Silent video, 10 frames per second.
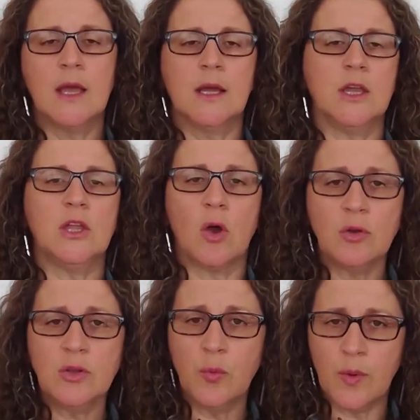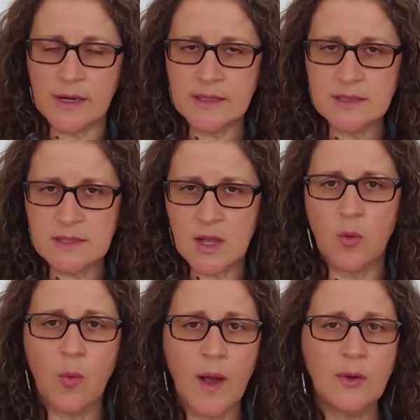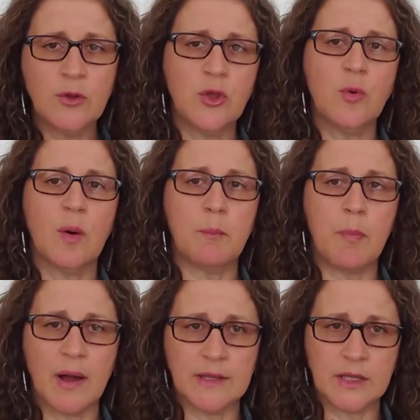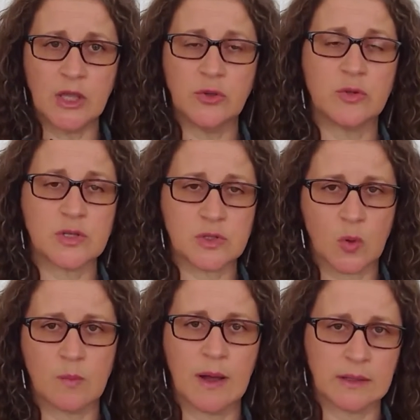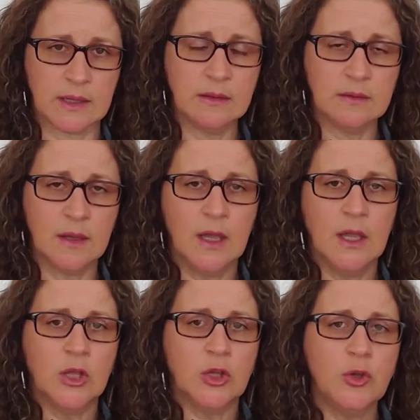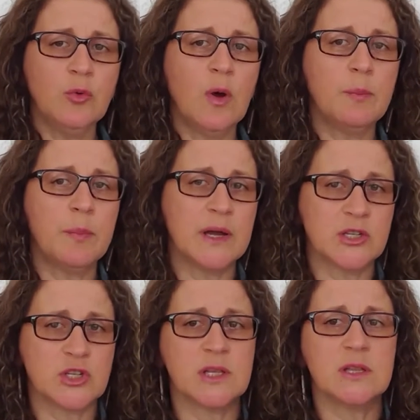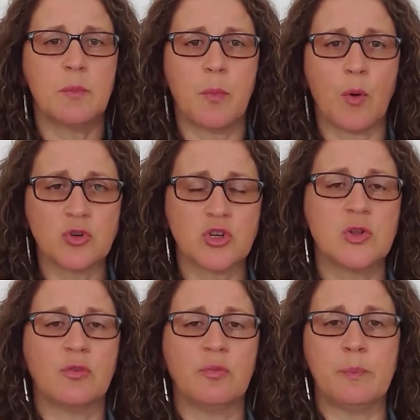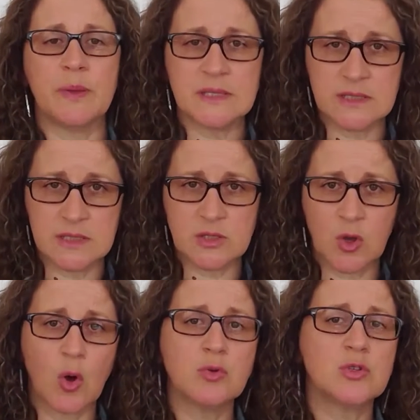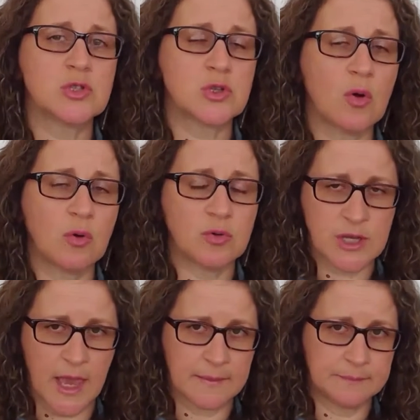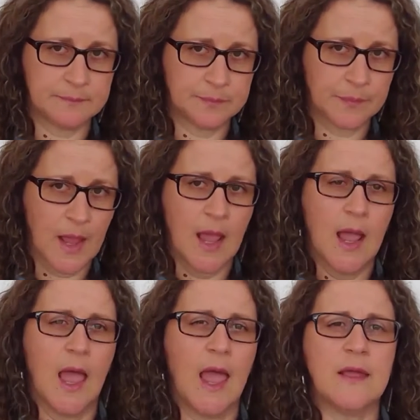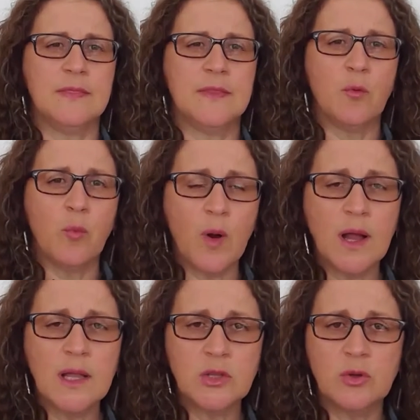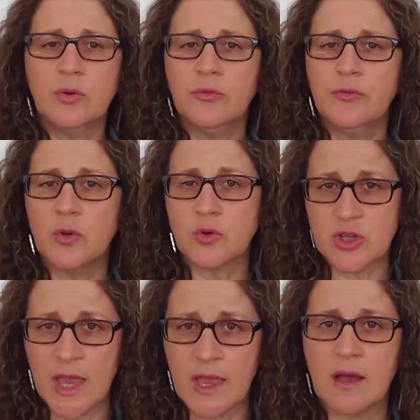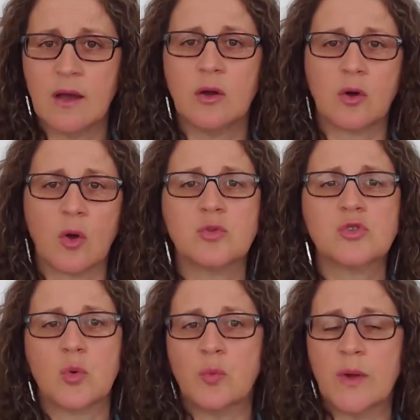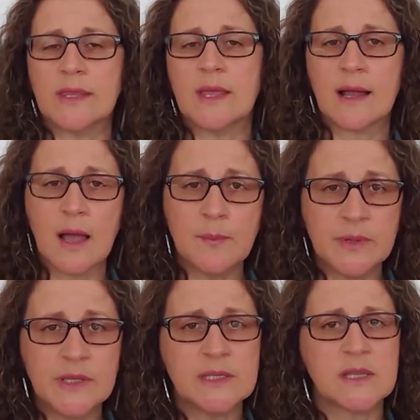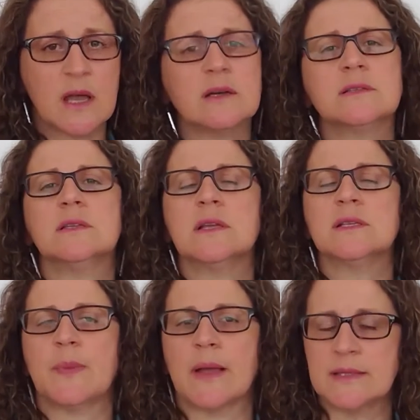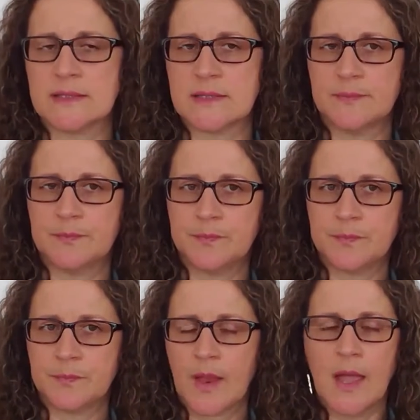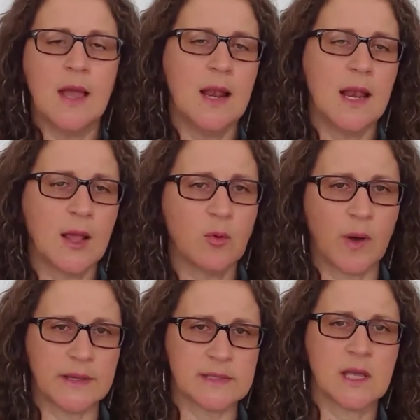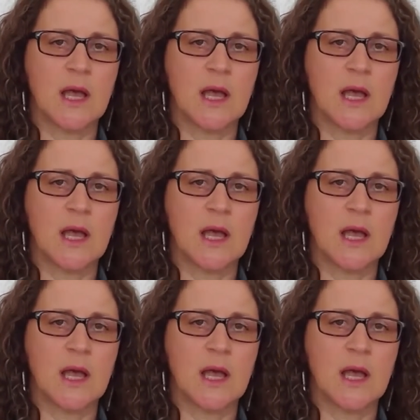In other words, while you are buying into the stock market, you are purchasing a portion of businesses called stock or share. And the worth of your share grows with the companies as it expands. Likewise,